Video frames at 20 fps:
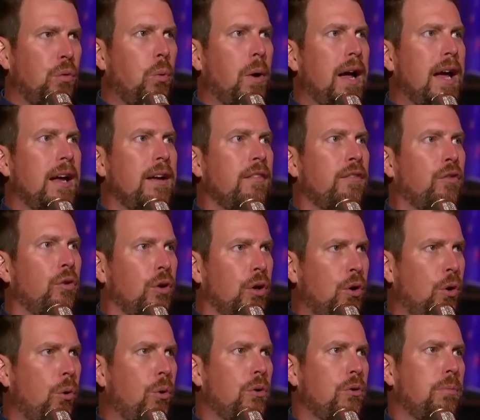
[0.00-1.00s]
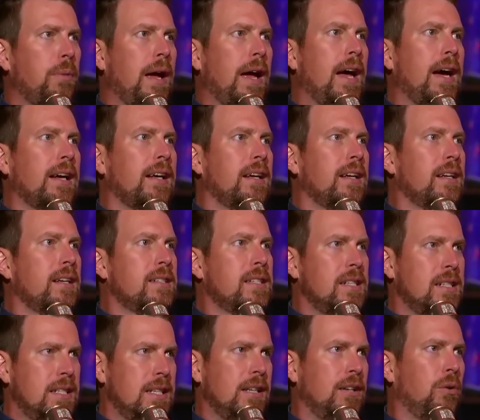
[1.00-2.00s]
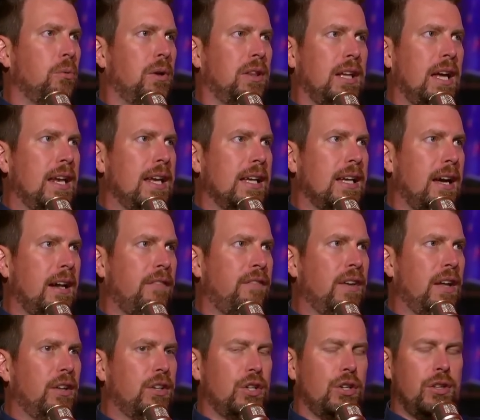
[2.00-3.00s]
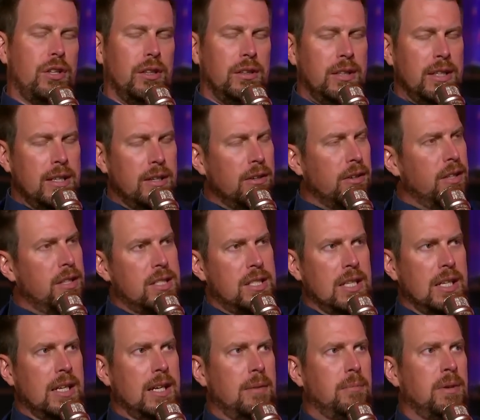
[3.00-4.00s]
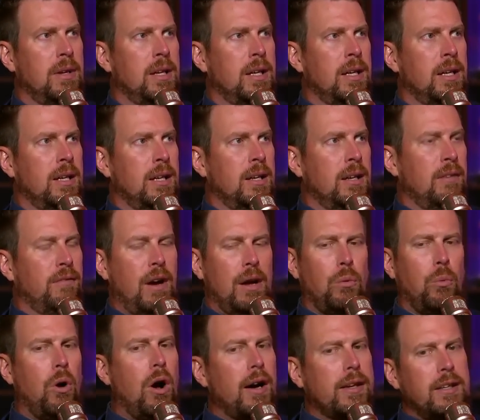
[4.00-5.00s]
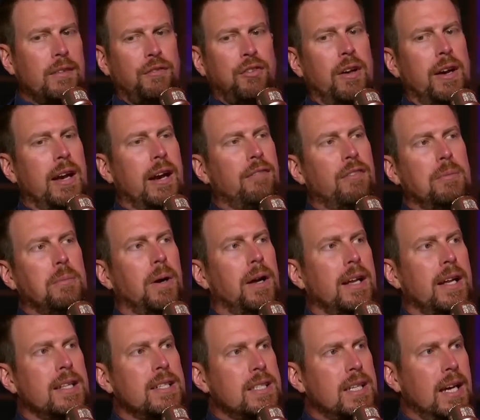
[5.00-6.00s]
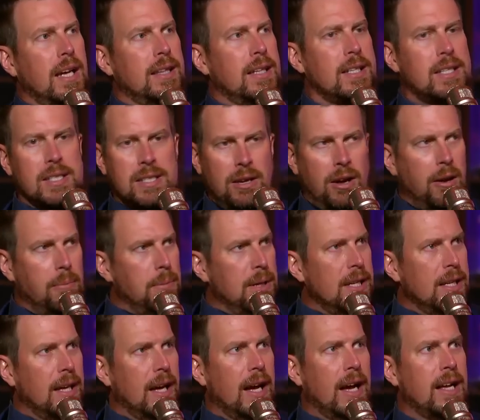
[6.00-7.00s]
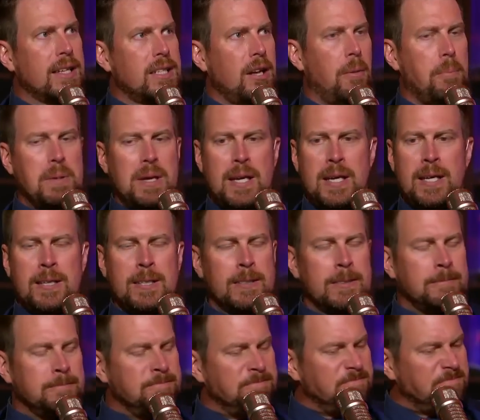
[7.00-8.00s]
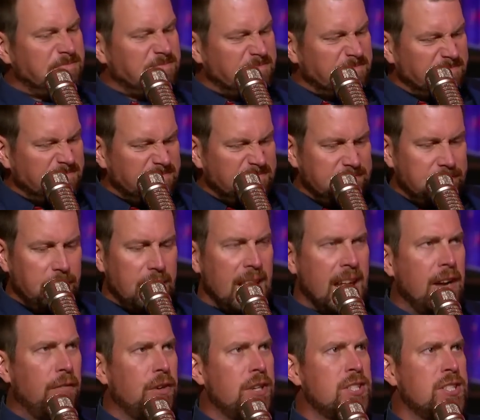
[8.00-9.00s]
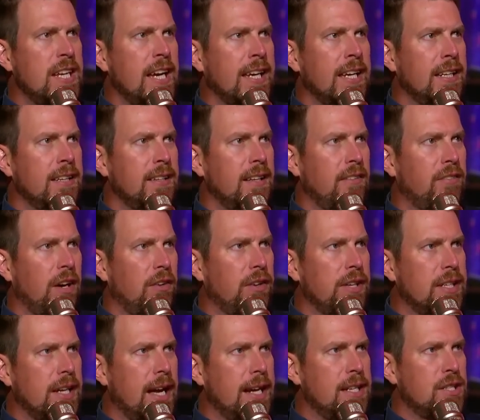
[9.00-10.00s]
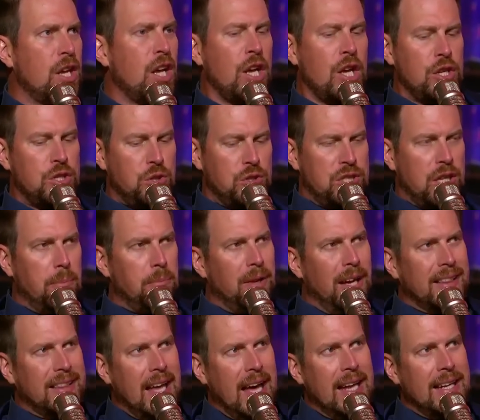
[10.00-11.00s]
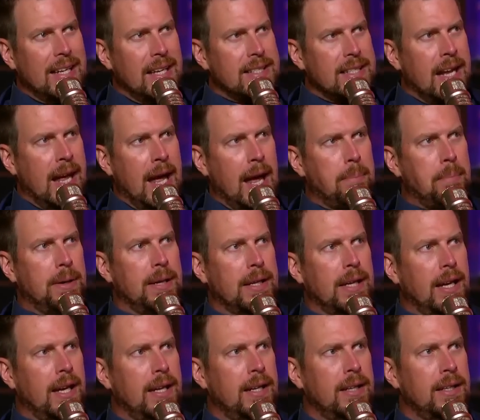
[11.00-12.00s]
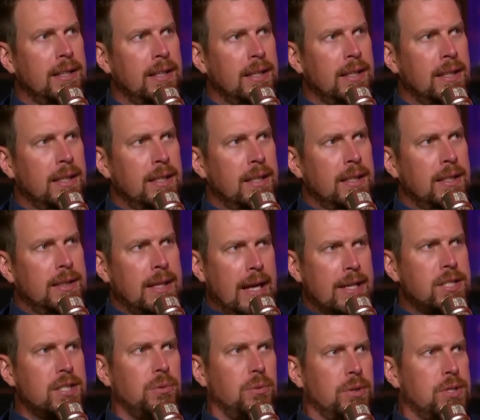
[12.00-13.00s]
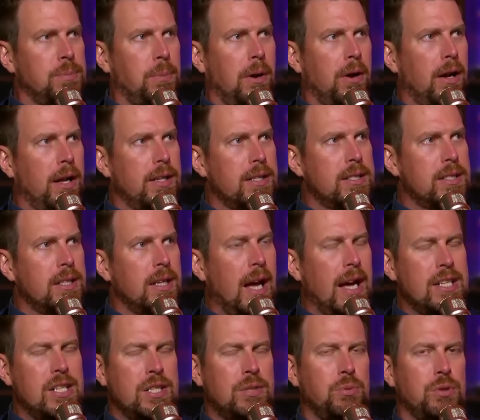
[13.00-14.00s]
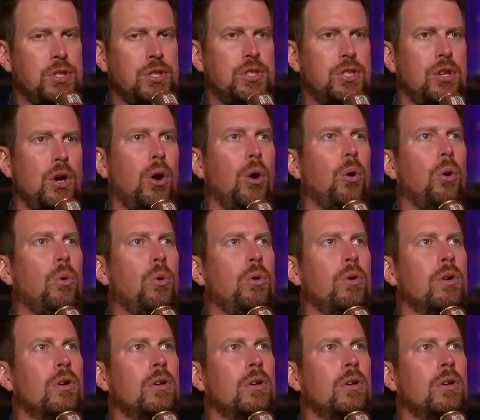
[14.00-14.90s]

way for a quarterback to deal with any kind of failure. You're the leader of the team. If I'd have walked in front of everybody and said, this is on me, guys, I'll be here every second of every day so something like that doesn't happen again, that's the response. I just was so,